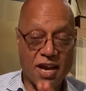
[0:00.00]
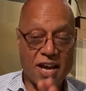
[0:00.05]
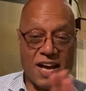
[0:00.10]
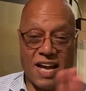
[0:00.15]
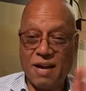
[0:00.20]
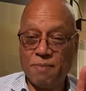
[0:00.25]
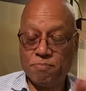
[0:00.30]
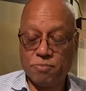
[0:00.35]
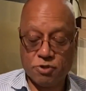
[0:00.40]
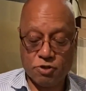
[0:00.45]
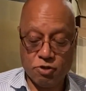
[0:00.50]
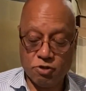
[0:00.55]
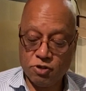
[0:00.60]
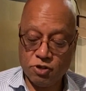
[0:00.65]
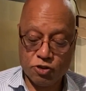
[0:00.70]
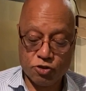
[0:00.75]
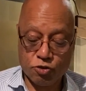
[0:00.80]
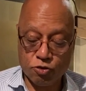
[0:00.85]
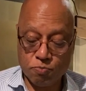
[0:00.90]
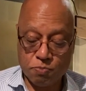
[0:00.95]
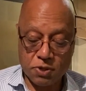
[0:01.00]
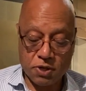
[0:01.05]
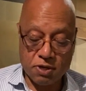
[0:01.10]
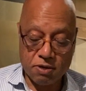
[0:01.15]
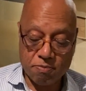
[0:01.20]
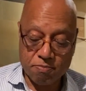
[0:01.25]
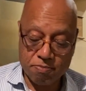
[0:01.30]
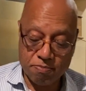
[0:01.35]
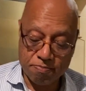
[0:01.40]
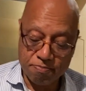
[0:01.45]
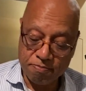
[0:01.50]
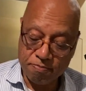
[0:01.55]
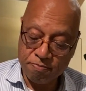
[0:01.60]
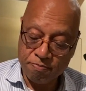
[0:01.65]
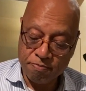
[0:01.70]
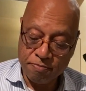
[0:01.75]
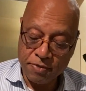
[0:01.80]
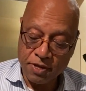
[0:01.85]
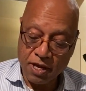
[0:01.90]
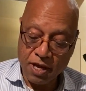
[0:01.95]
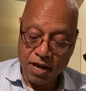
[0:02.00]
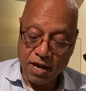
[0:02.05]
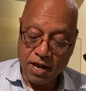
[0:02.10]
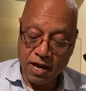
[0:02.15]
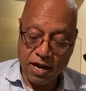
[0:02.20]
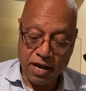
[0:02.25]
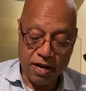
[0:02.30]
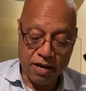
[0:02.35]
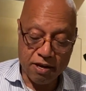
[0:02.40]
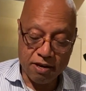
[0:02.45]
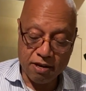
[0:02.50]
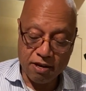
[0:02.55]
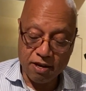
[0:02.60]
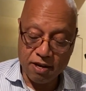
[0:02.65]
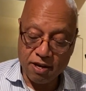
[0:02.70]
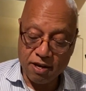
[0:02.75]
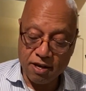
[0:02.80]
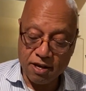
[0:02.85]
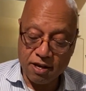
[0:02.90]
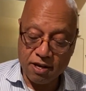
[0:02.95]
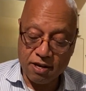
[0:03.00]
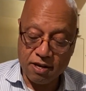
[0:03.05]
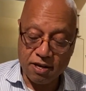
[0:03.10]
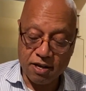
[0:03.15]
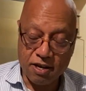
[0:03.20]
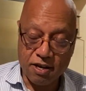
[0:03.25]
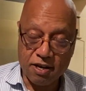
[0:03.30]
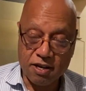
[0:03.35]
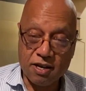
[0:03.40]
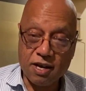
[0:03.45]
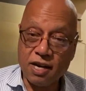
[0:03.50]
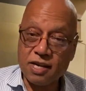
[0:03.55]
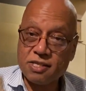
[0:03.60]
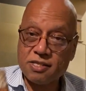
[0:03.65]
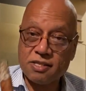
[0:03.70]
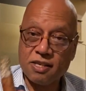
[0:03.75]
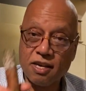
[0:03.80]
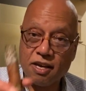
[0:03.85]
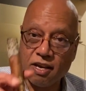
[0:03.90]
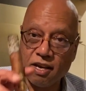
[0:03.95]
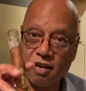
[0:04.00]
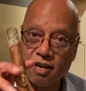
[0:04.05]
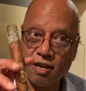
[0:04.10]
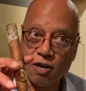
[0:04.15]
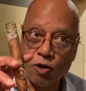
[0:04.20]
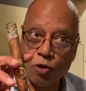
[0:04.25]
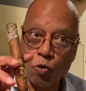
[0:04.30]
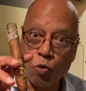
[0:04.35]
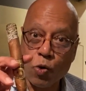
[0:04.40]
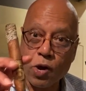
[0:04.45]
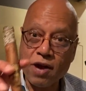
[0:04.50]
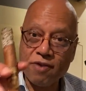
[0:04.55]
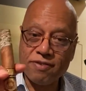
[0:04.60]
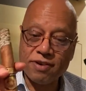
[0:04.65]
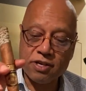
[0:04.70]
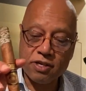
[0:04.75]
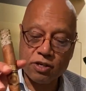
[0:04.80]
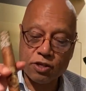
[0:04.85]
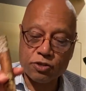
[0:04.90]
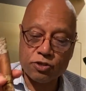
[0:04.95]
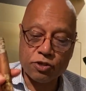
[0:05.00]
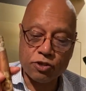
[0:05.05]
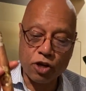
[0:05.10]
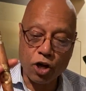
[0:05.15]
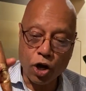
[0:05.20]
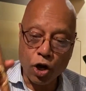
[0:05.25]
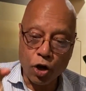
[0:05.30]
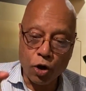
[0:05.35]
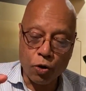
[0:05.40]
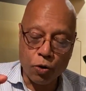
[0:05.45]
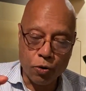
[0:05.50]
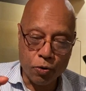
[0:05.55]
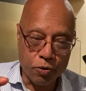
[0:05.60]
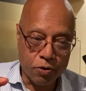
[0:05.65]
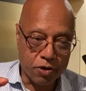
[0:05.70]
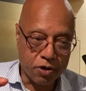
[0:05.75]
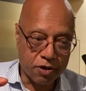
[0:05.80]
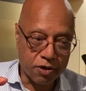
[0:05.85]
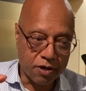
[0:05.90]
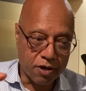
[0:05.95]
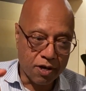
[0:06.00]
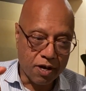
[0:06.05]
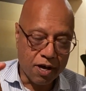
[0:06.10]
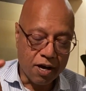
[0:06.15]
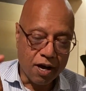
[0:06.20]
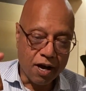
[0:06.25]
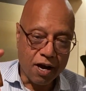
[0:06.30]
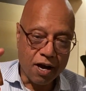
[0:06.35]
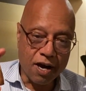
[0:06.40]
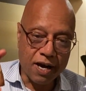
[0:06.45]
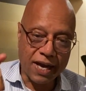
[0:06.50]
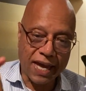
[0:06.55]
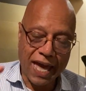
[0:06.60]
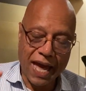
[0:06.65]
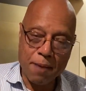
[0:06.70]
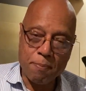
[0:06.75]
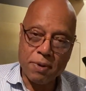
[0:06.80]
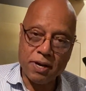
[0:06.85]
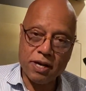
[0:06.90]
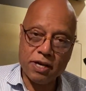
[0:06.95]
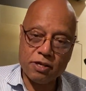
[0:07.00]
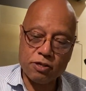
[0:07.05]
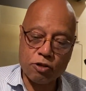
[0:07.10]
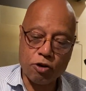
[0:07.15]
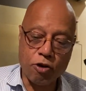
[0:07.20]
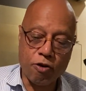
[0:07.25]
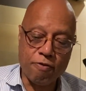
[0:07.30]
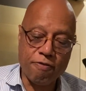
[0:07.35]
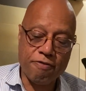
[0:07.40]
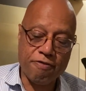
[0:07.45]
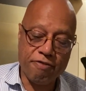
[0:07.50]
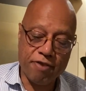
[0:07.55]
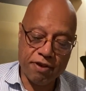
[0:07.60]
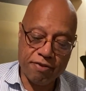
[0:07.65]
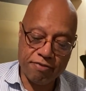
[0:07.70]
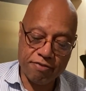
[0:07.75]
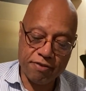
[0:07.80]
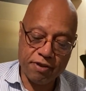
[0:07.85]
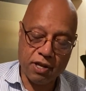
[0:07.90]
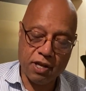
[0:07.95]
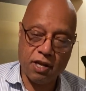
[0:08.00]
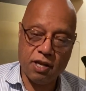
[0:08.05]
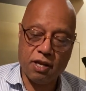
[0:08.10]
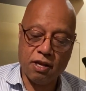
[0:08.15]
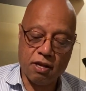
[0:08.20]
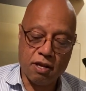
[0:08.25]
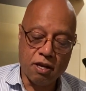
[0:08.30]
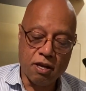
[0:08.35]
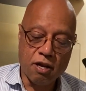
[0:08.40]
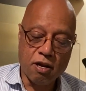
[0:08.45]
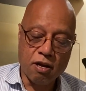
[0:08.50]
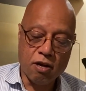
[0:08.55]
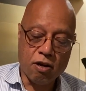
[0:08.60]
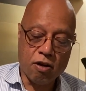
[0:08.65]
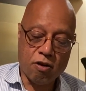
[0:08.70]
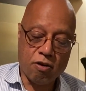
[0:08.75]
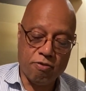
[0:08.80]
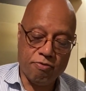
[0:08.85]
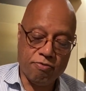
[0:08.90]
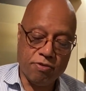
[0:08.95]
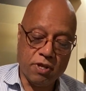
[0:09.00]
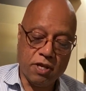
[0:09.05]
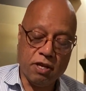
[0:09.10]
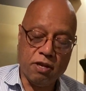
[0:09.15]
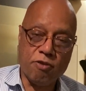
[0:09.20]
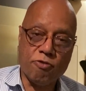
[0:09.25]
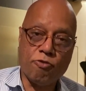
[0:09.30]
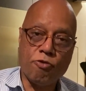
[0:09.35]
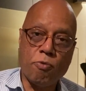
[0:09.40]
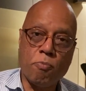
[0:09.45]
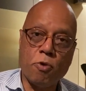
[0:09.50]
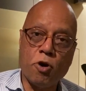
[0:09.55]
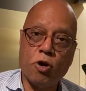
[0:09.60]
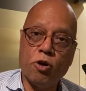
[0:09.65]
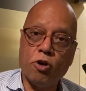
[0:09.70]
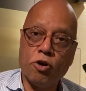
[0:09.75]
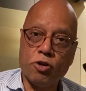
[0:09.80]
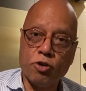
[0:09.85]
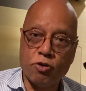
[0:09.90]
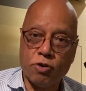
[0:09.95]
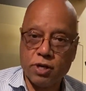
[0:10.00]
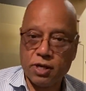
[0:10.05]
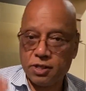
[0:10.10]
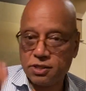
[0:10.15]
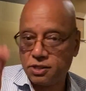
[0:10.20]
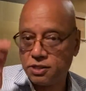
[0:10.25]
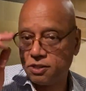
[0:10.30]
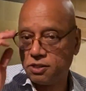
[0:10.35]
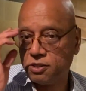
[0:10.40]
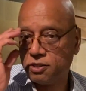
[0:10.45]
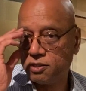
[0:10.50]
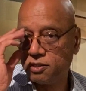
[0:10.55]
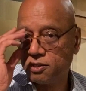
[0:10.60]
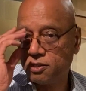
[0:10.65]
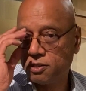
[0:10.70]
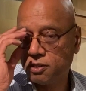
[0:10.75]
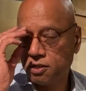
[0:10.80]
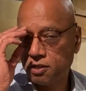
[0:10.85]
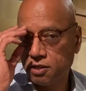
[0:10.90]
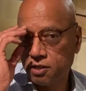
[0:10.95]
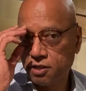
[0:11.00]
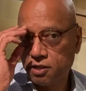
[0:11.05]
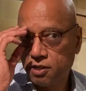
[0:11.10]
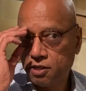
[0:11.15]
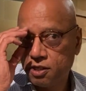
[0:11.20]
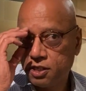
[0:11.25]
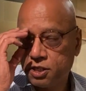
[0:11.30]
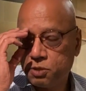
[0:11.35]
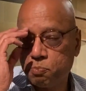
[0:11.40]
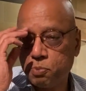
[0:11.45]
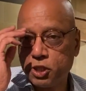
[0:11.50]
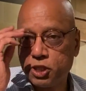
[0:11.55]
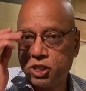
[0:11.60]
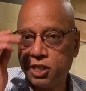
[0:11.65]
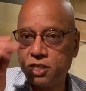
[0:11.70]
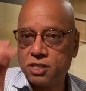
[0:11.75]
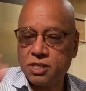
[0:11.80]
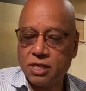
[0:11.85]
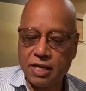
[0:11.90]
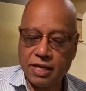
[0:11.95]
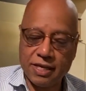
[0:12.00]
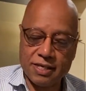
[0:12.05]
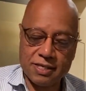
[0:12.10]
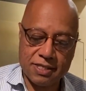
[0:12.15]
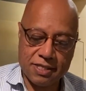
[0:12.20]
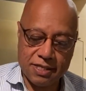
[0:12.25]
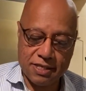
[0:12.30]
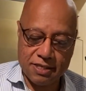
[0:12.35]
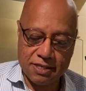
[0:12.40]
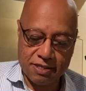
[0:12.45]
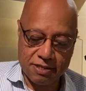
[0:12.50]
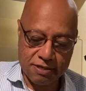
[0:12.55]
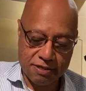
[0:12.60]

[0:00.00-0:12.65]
Absolutely superb. And guys, whoever doesn't own a cabinet of 50 of the Ramon Allones specially selected,